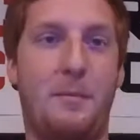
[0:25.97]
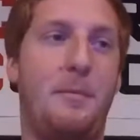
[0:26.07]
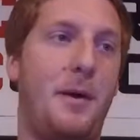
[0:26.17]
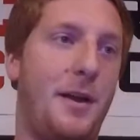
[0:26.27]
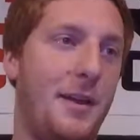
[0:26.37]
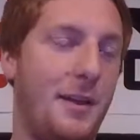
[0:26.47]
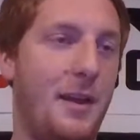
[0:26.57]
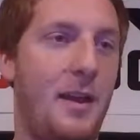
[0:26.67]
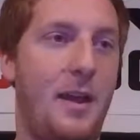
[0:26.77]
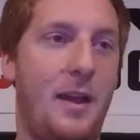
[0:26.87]
But
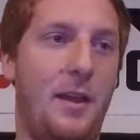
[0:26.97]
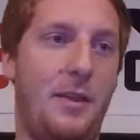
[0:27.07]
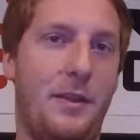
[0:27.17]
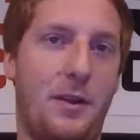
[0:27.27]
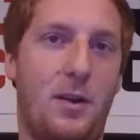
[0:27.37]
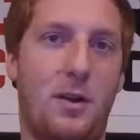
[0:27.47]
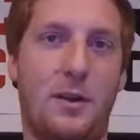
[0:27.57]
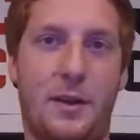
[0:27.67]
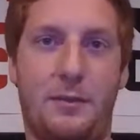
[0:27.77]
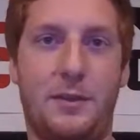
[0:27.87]
there are
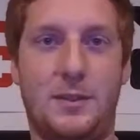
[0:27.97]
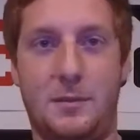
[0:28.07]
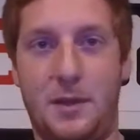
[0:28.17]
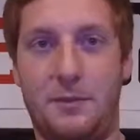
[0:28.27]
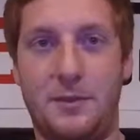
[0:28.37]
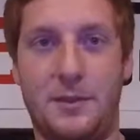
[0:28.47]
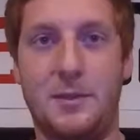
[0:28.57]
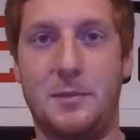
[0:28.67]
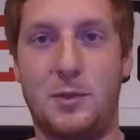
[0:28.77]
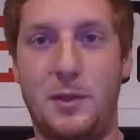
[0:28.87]
definitely some differences
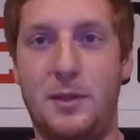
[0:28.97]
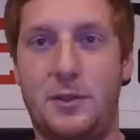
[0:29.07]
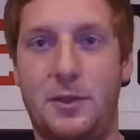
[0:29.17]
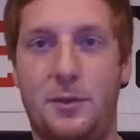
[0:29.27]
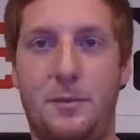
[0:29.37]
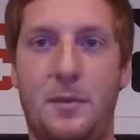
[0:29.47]
between the two.